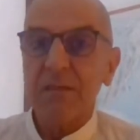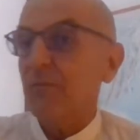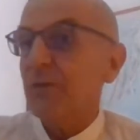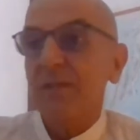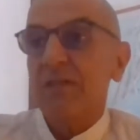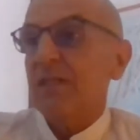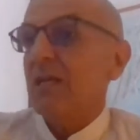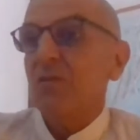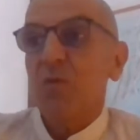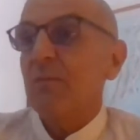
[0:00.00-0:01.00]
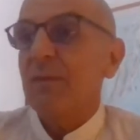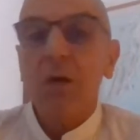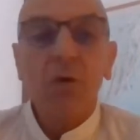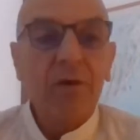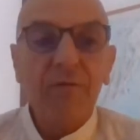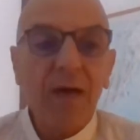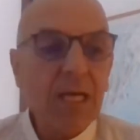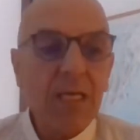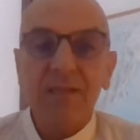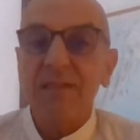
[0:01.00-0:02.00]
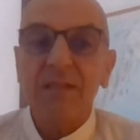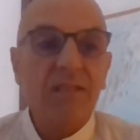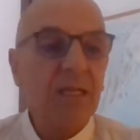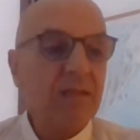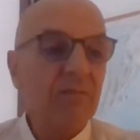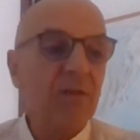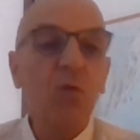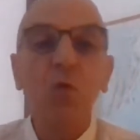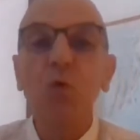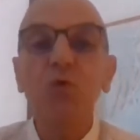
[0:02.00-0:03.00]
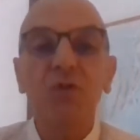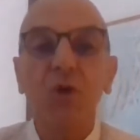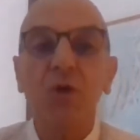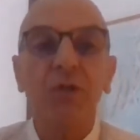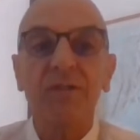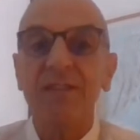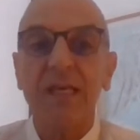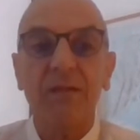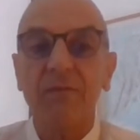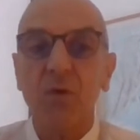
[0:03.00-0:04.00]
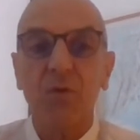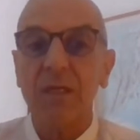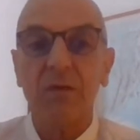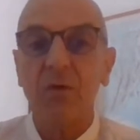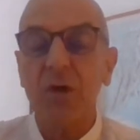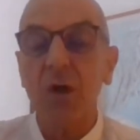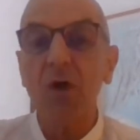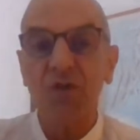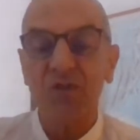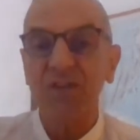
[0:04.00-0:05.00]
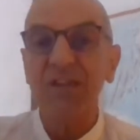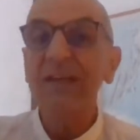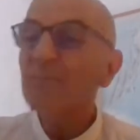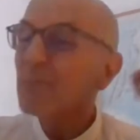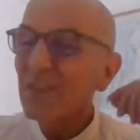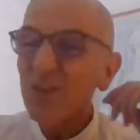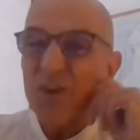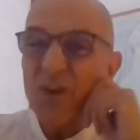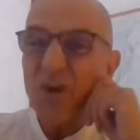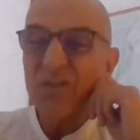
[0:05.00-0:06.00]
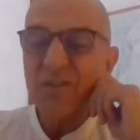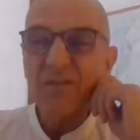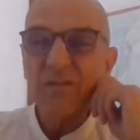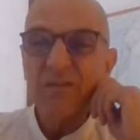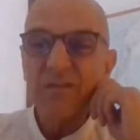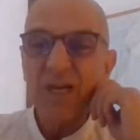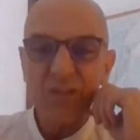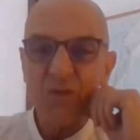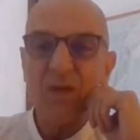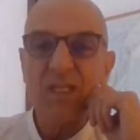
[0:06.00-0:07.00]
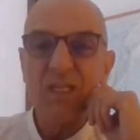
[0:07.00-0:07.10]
The first days will be horrifying. If you lose your cell phone, then you're lost. But you're not, actually.